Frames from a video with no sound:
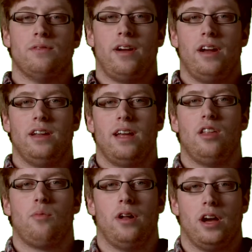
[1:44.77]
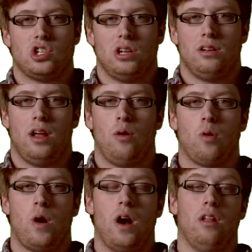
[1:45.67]
a very intense production and
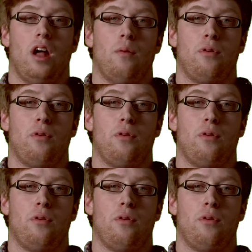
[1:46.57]
required a lot of